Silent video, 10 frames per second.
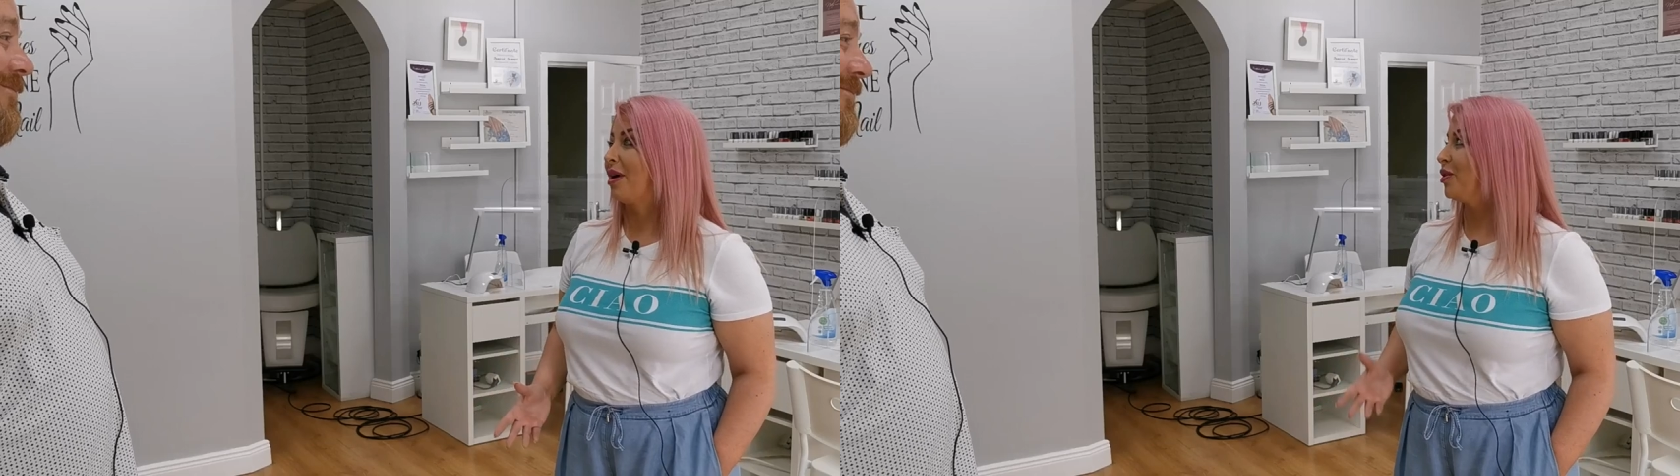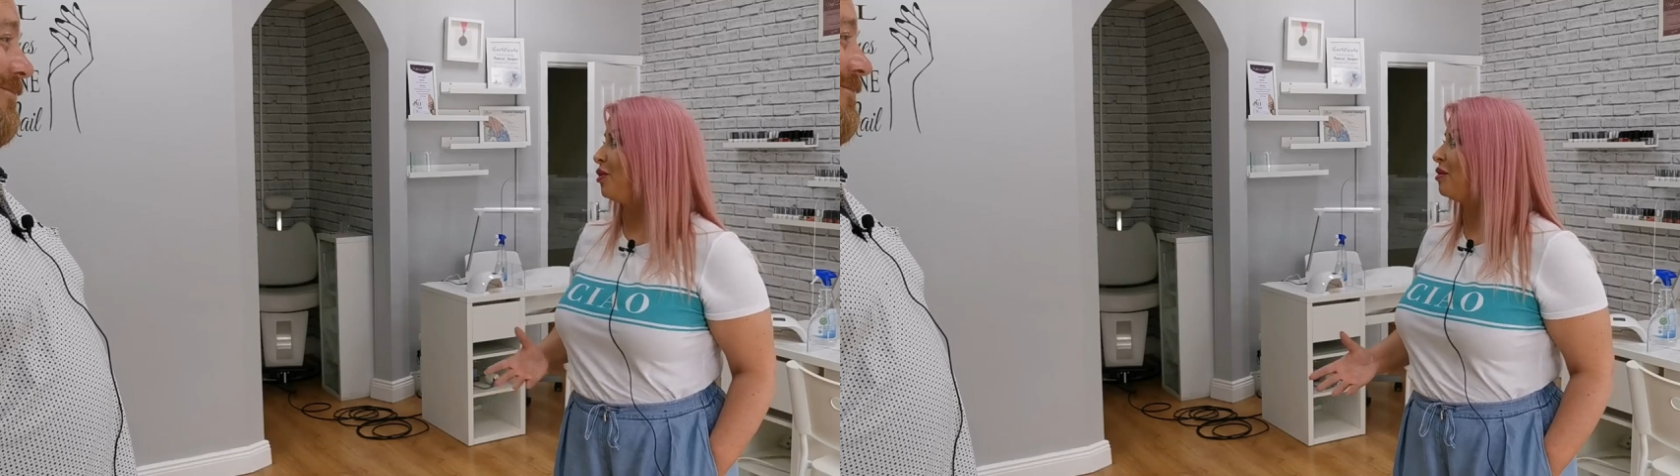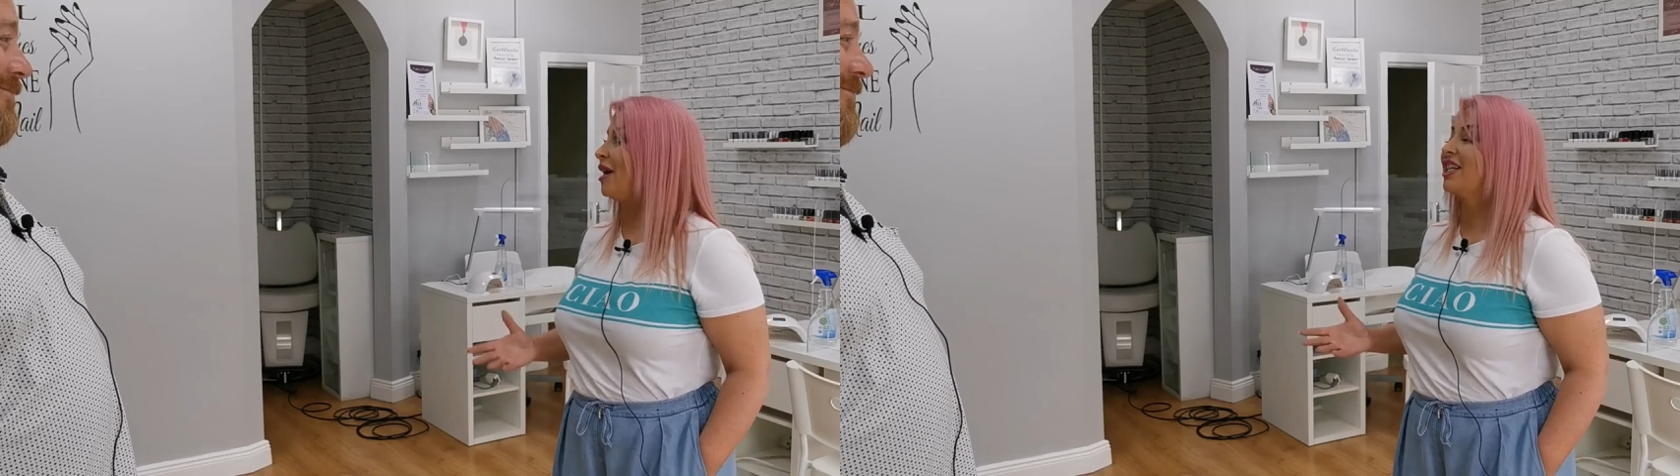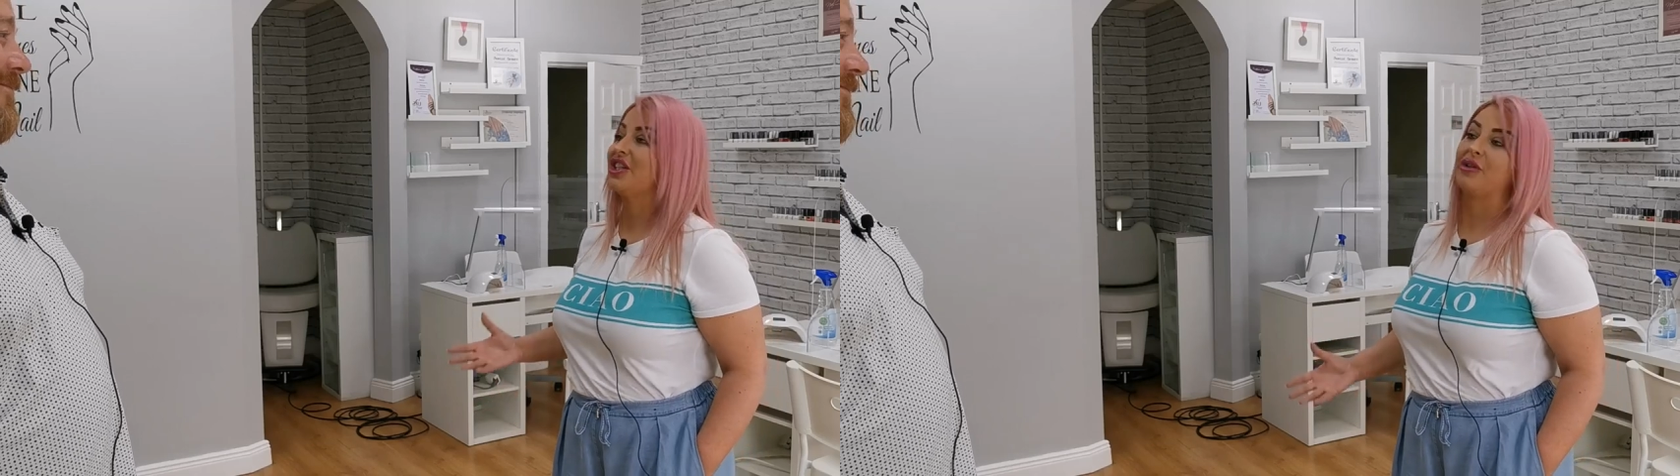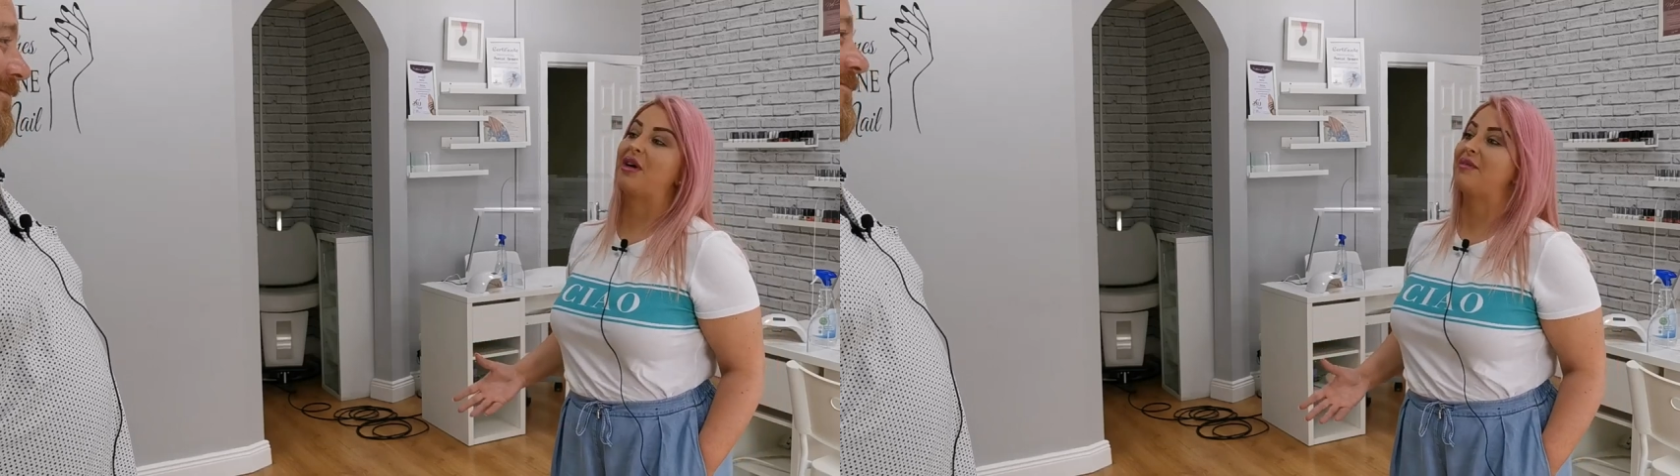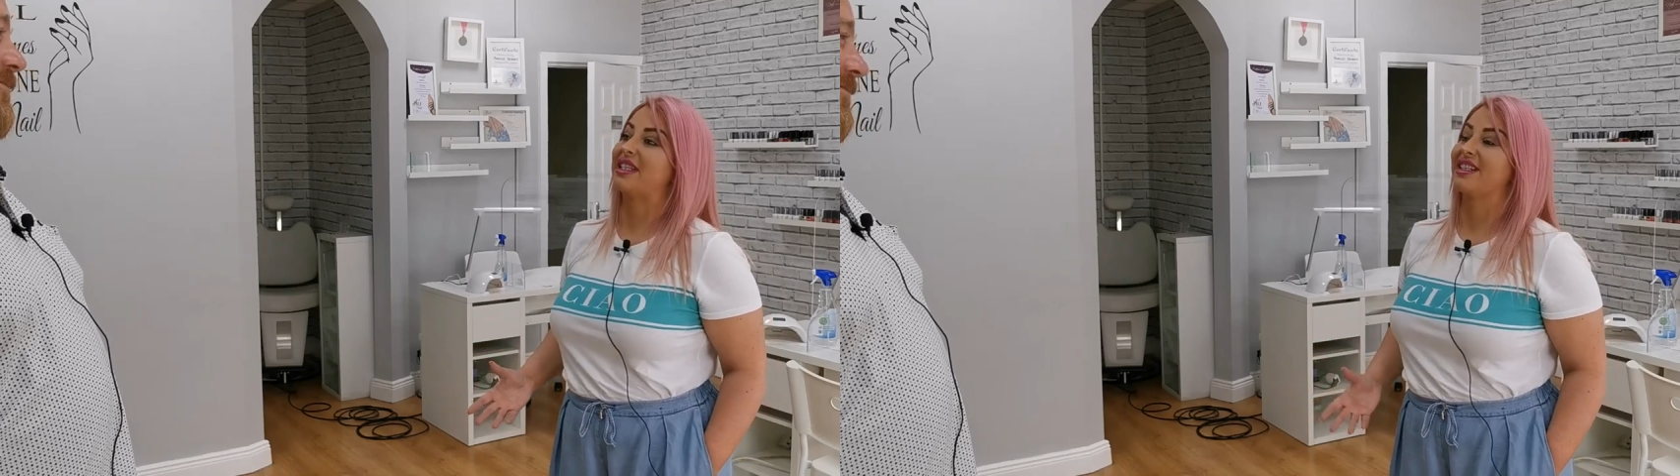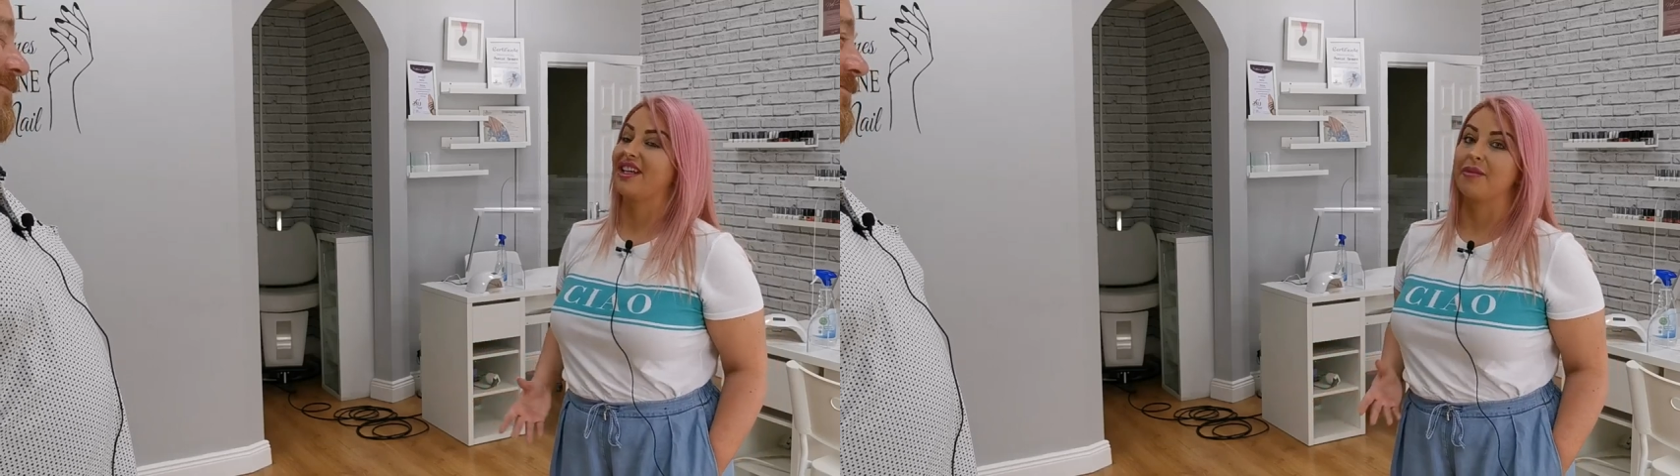I'm coming back to my business.